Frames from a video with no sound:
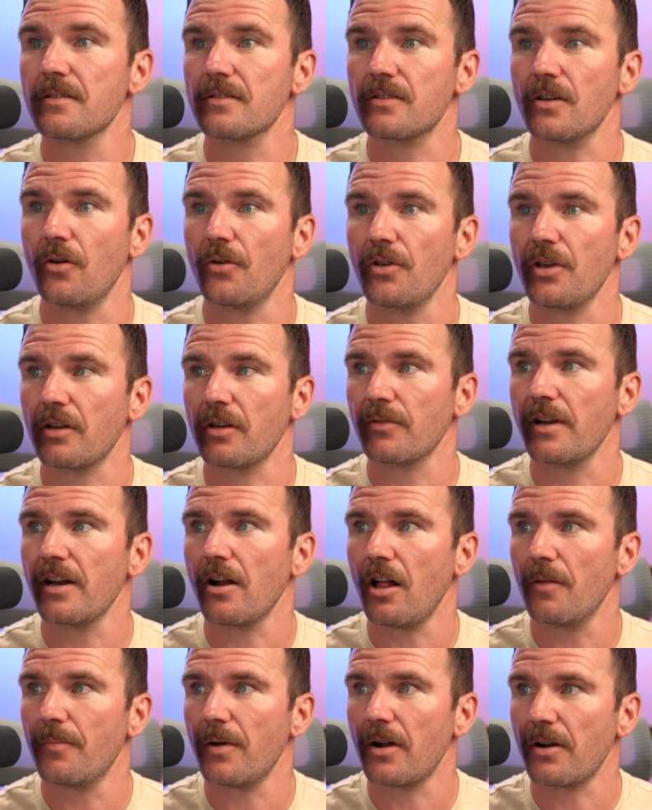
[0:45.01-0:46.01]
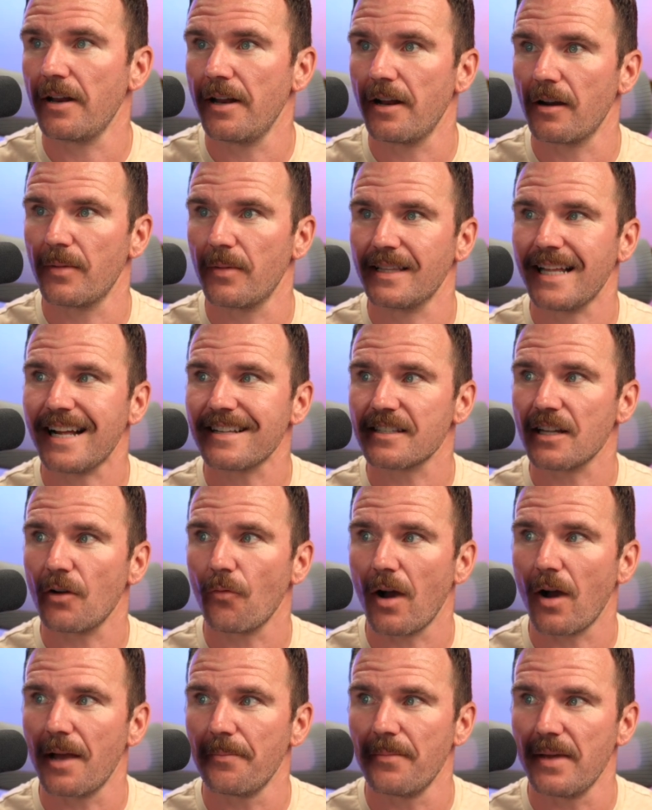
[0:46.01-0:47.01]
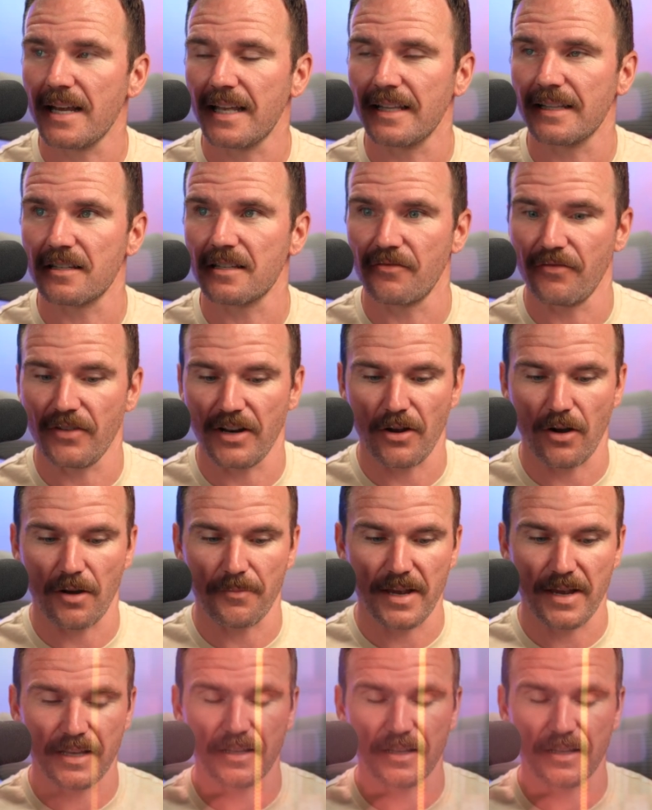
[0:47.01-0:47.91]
So you can read all about it here, but that's not why I'm making this video. I'm